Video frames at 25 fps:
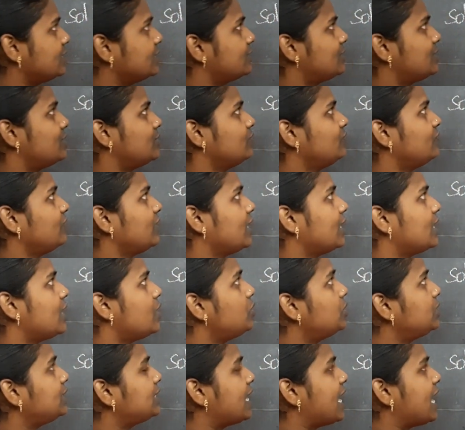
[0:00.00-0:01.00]
us to figure
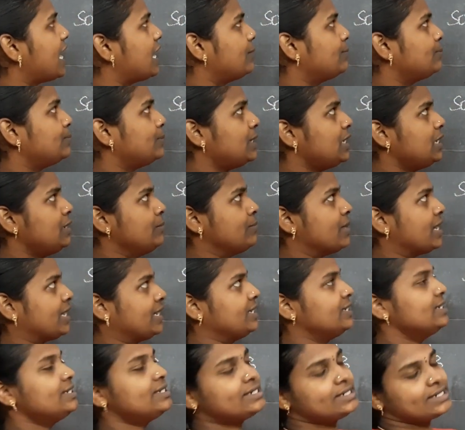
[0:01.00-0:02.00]
out tan P
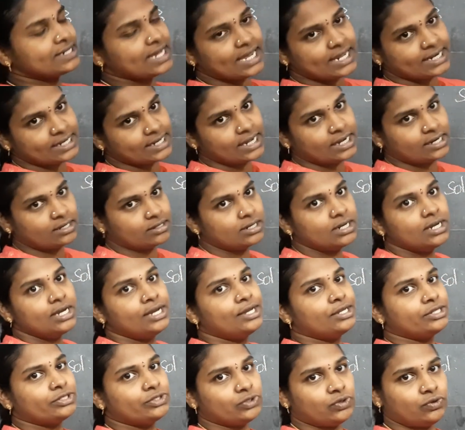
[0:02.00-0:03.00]
minus tan R.
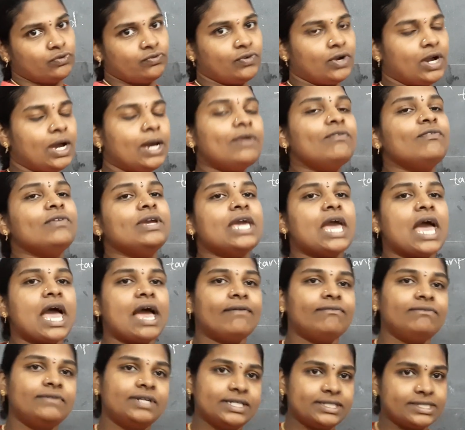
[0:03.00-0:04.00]
So far we
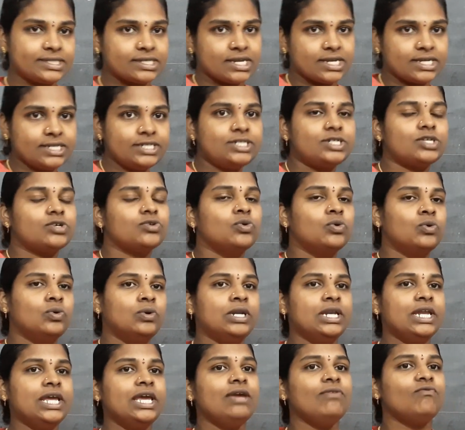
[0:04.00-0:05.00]
have discussed
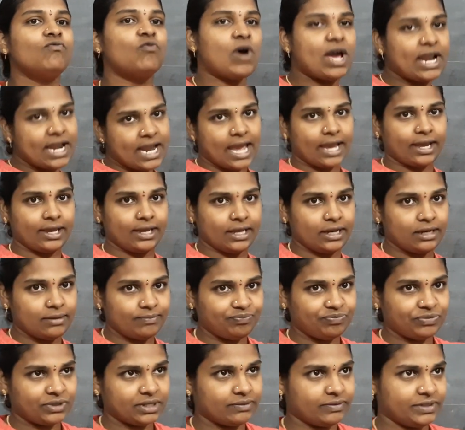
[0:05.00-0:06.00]
only one angle,
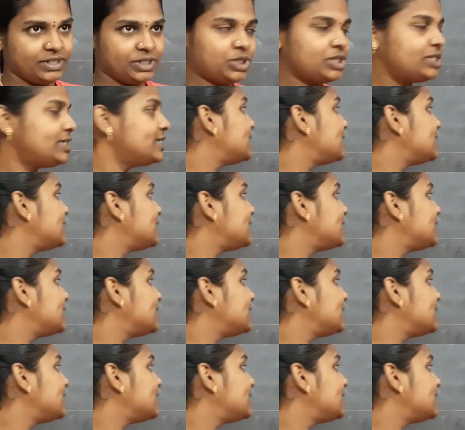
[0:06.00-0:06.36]
which is